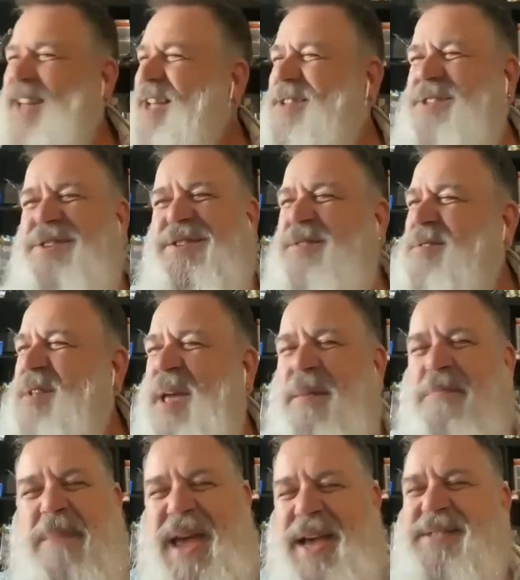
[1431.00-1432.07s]
it
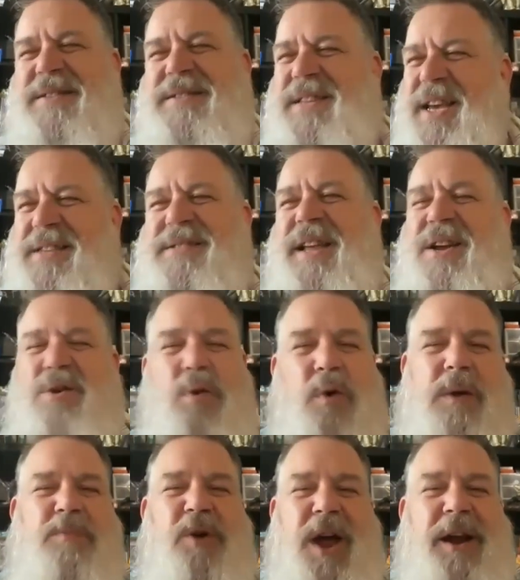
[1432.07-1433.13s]
it makes it taste like
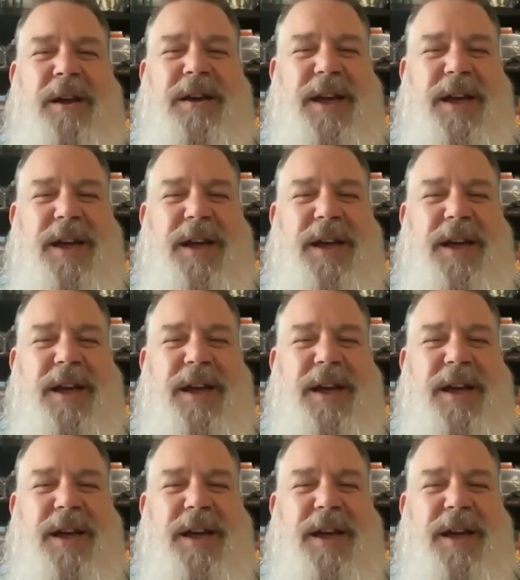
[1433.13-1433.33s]
cornbread.